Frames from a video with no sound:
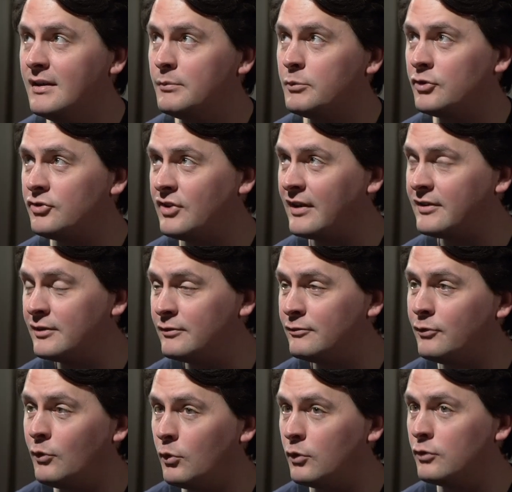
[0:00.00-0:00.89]
projecting
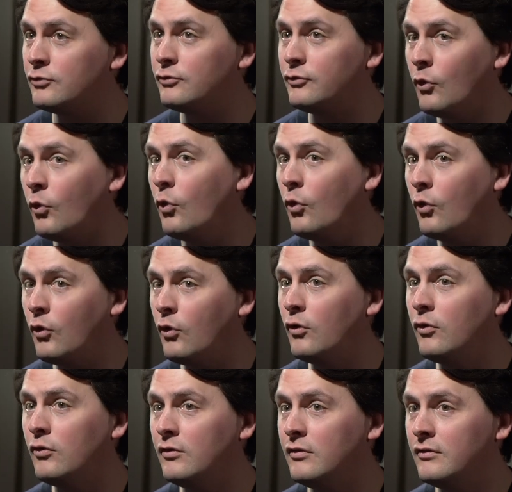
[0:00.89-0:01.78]
forward
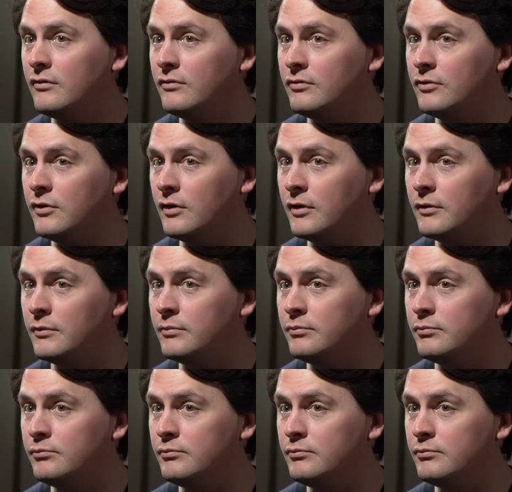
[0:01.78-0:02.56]
for the